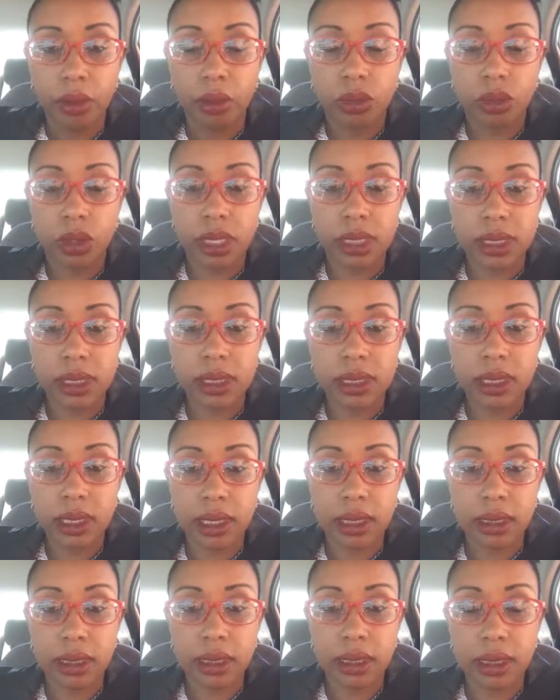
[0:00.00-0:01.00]

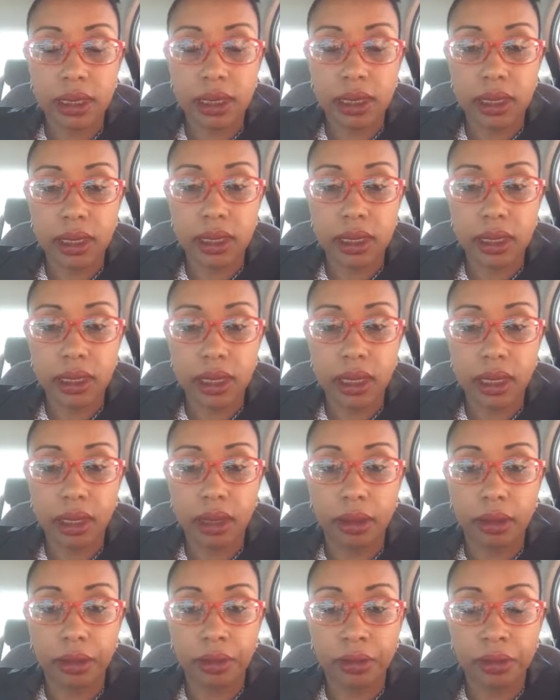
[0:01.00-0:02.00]
160,
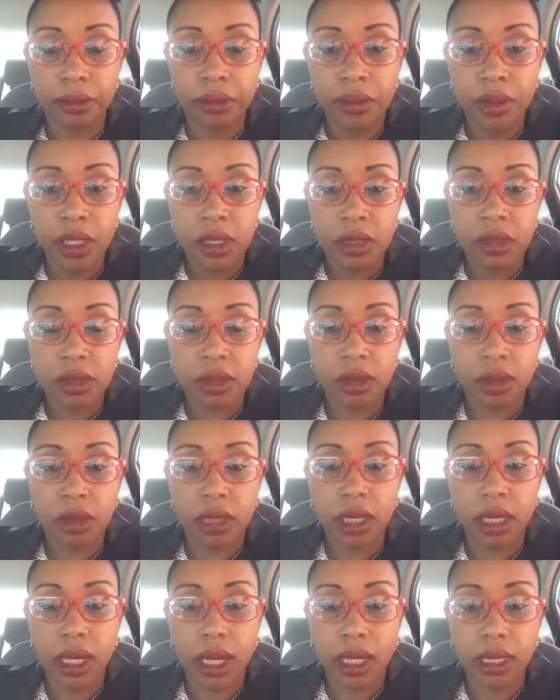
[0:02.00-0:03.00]
so
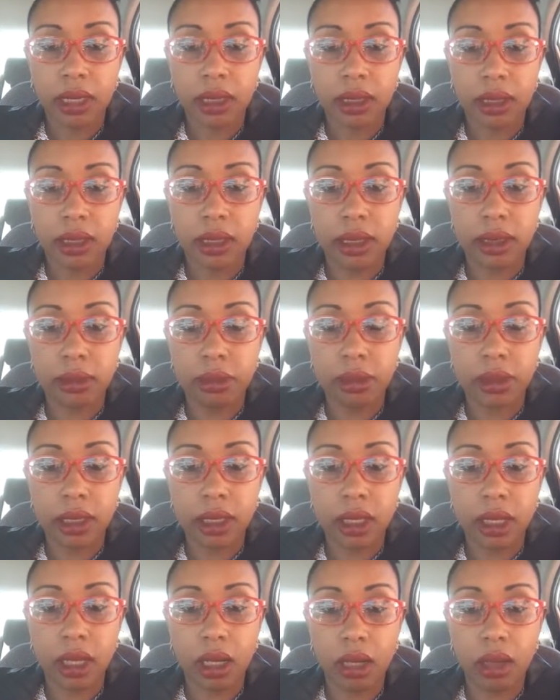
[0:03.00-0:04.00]
that I can get
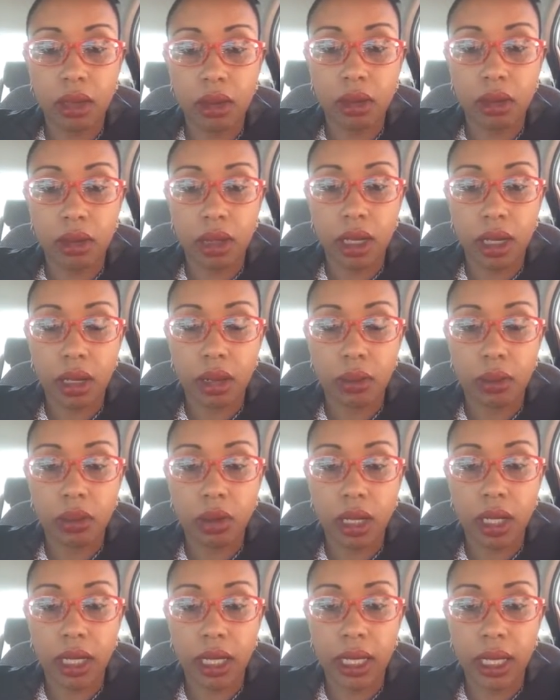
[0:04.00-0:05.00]
below
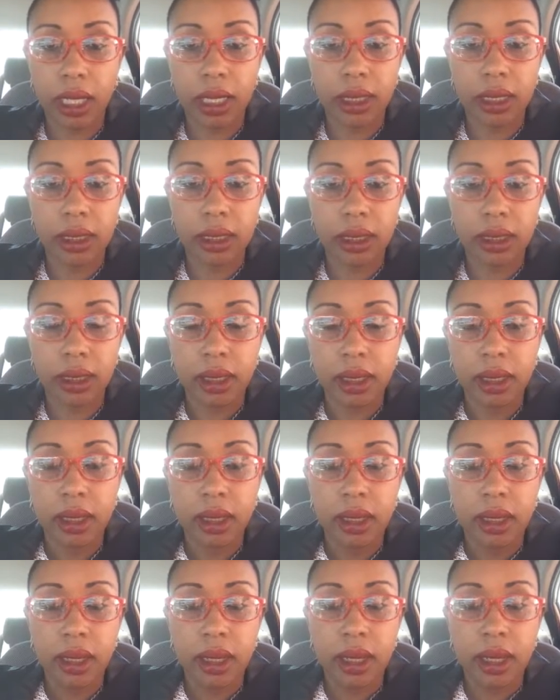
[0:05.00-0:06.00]
180,
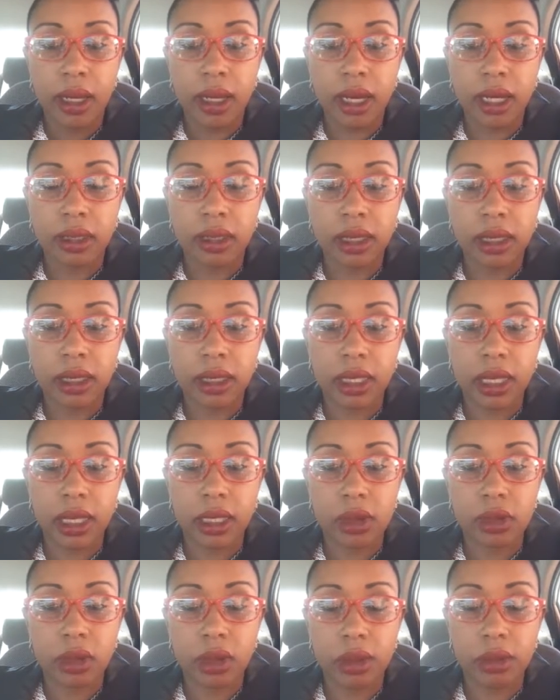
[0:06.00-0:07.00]
and I think
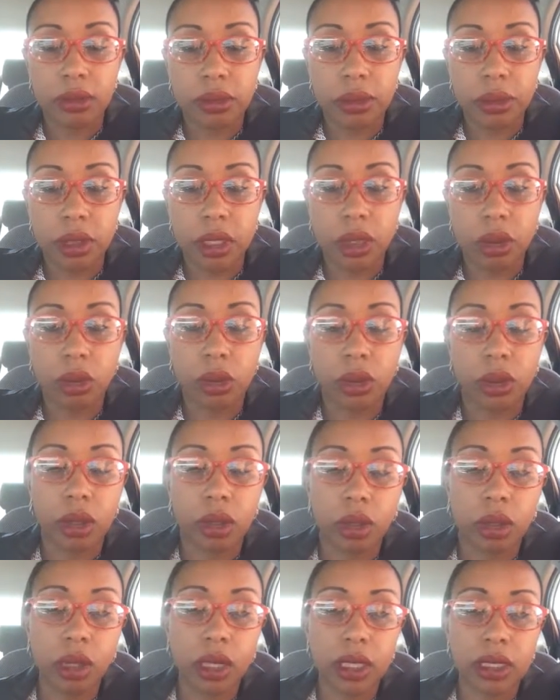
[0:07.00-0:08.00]
that's what's been going
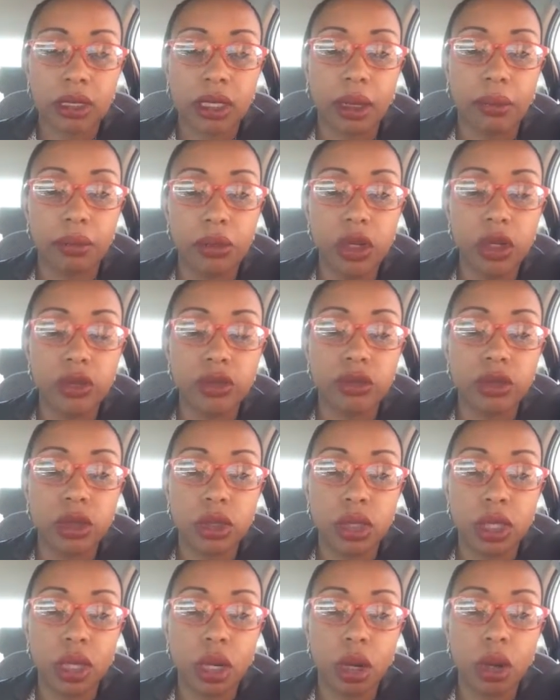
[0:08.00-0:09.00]
on because I moved
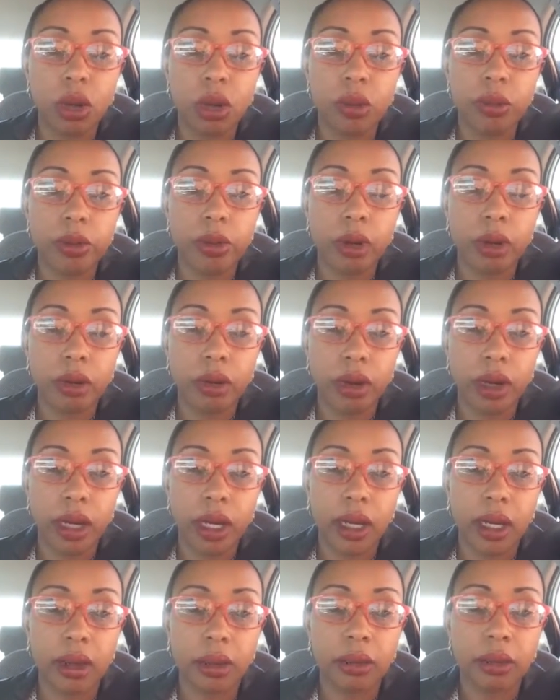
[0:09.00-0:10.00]
to the old
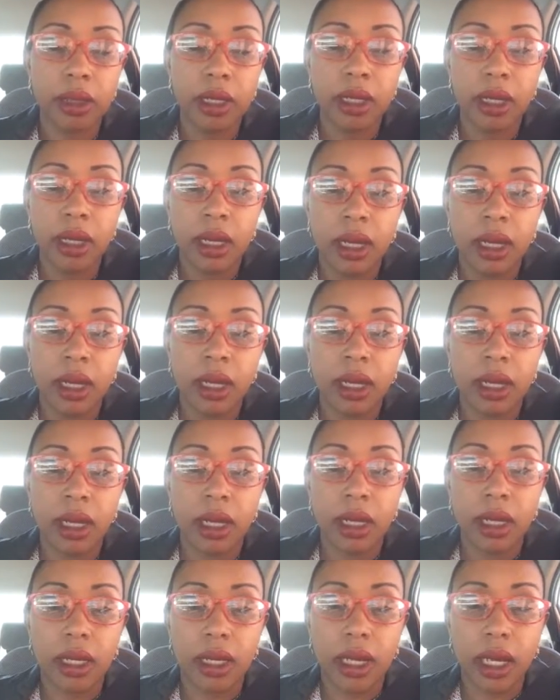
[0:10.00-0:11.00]
program
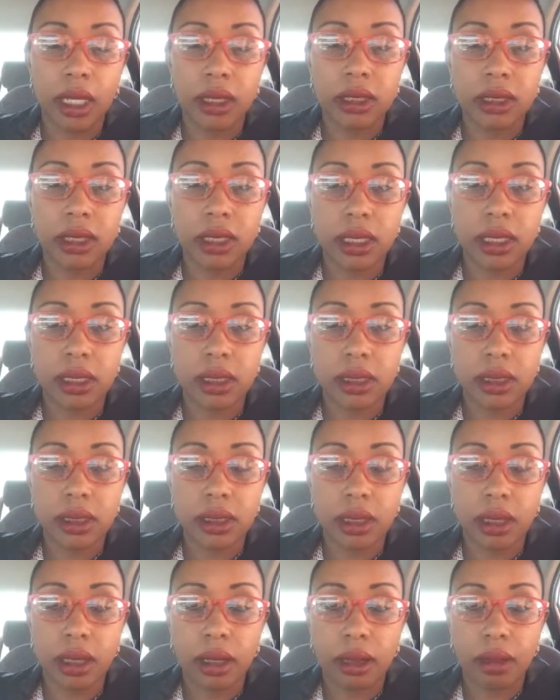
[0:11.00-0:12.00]
and I just
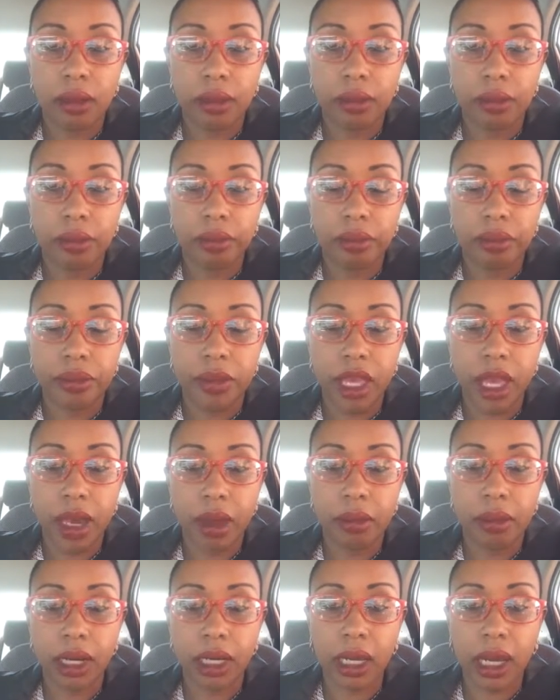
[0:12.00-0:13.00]

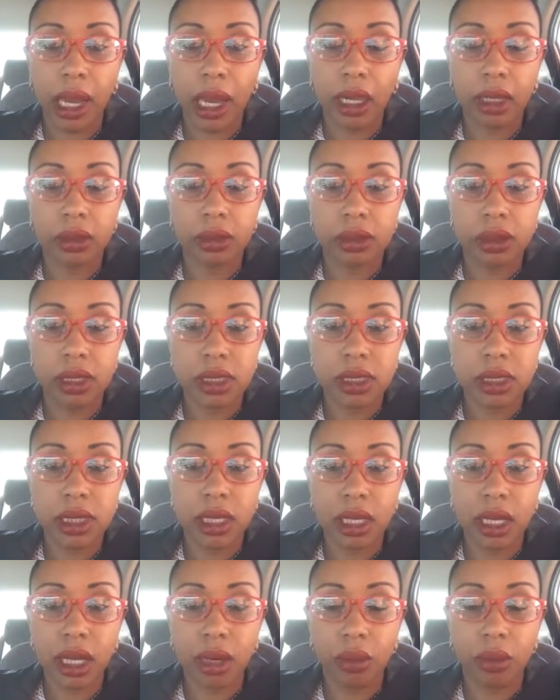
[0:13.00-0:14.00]
had my calories
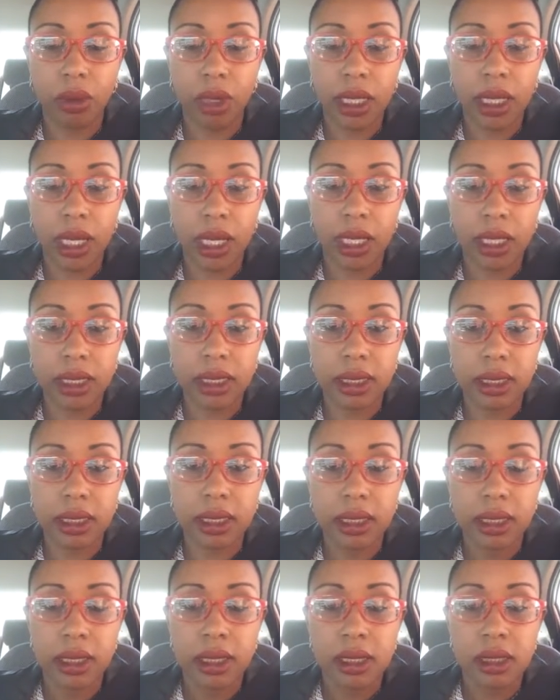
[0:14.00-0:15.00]
set at
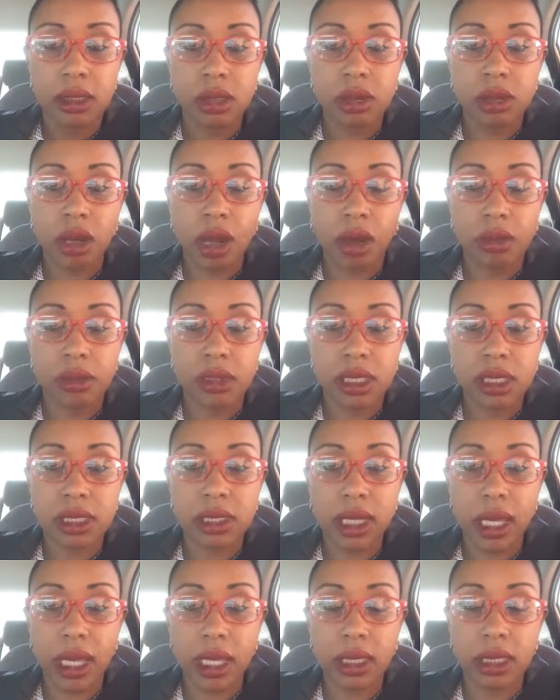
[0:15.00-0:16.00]
180, so I was
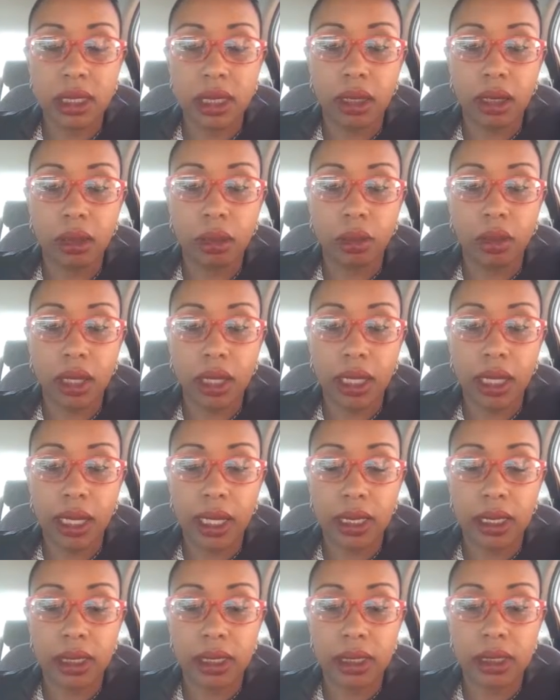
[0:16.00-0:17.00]
staying in the
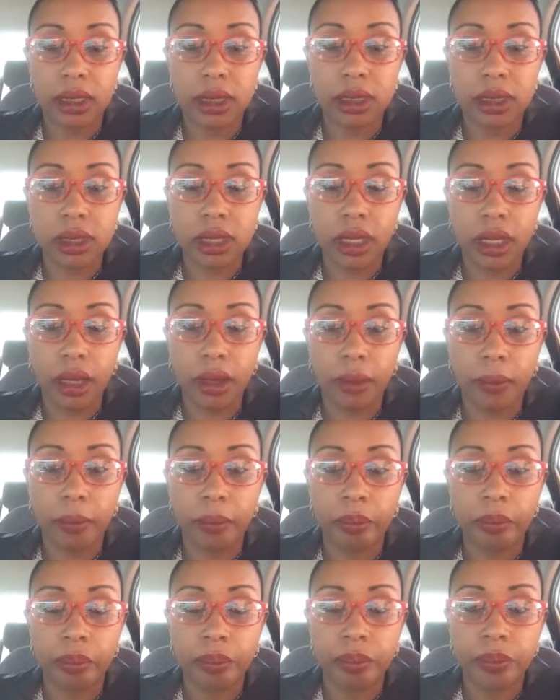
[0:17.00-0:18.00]
180s
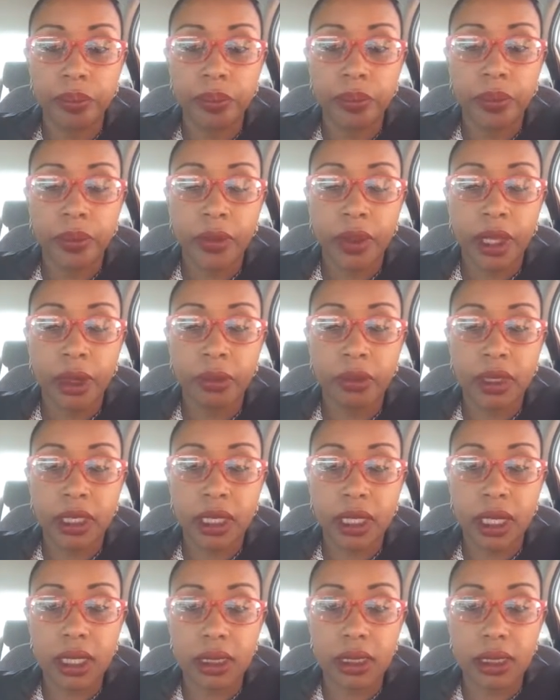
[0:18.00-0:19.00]

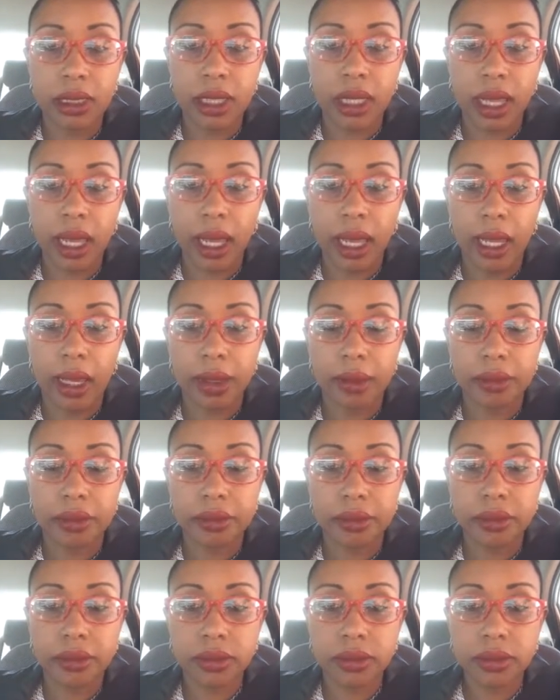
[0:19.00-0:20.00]
because of that.
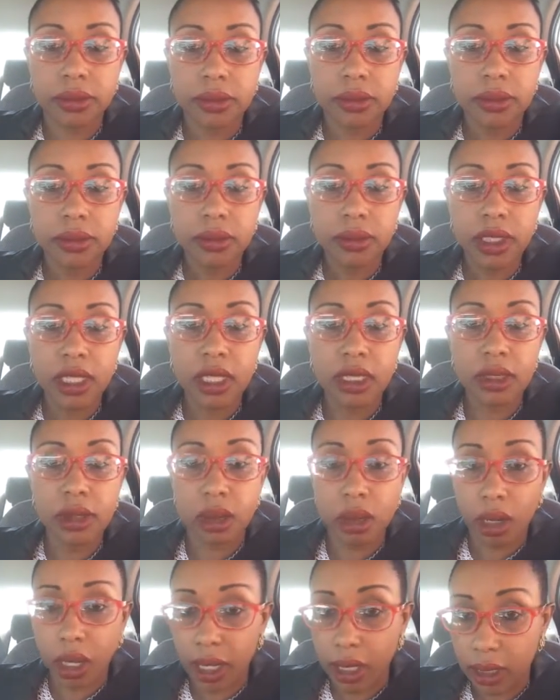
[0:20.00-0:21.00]
And
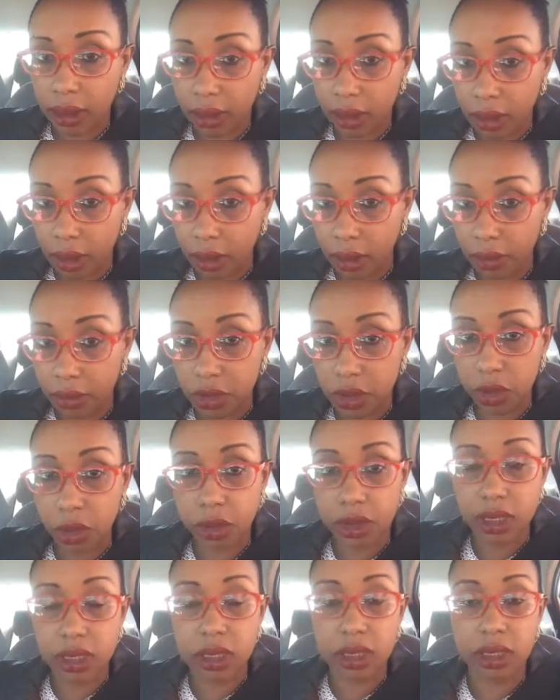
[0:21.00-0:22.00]
so I
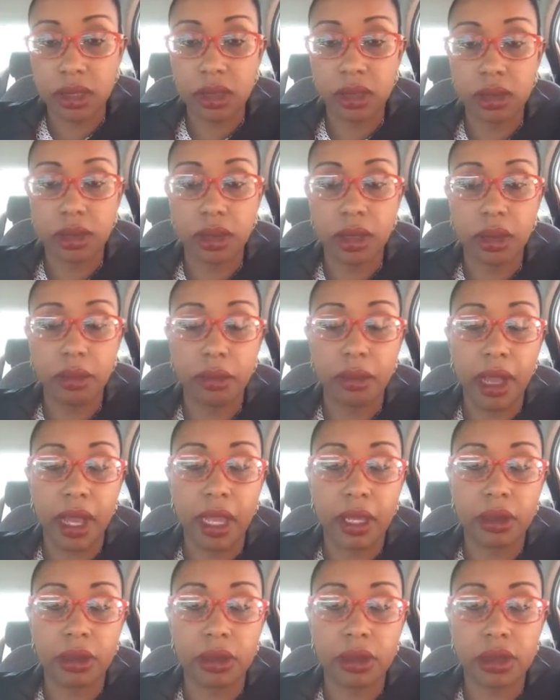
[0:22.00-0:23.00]
switched it to the
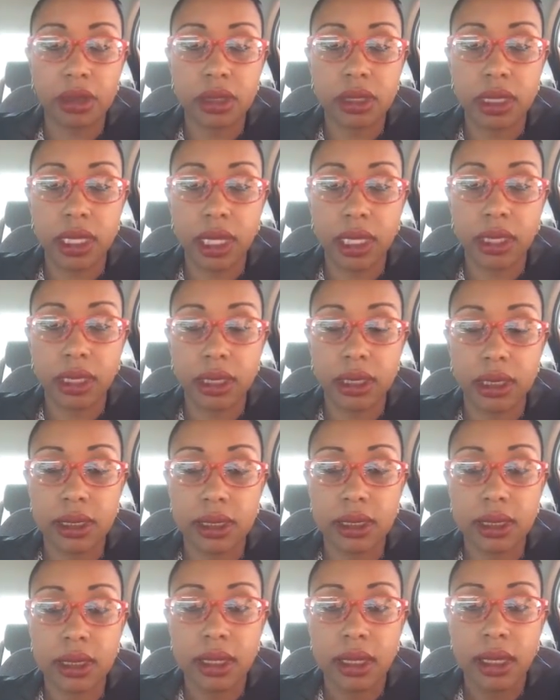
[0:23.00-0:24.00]
manual
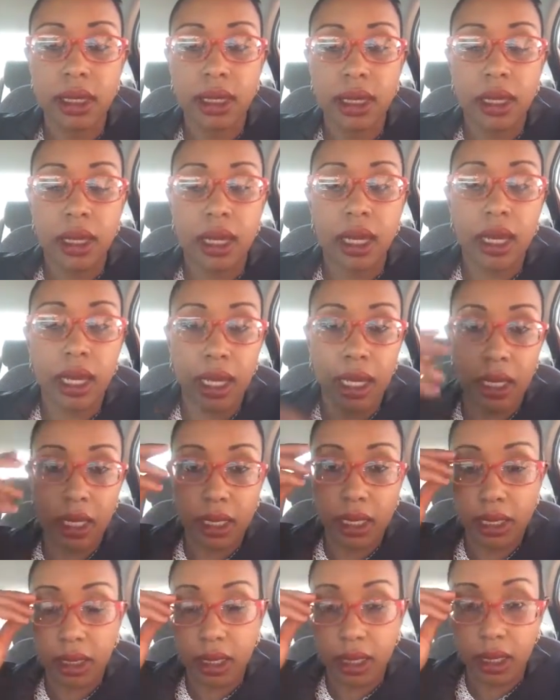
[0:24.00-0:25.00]
settings
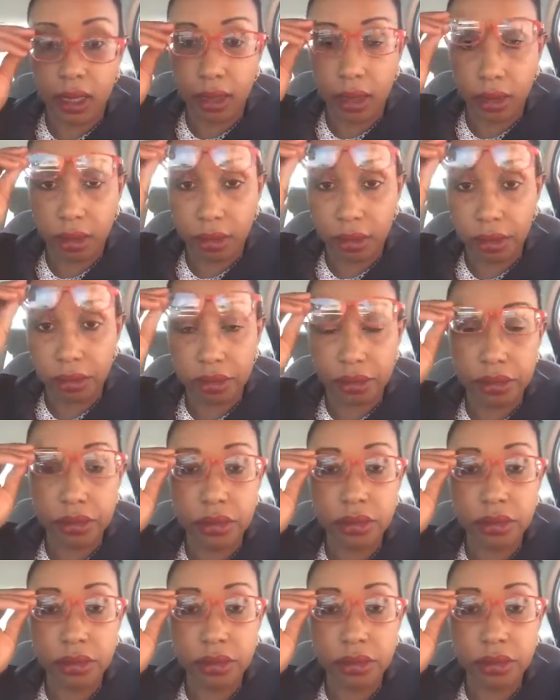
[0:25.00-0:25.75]
and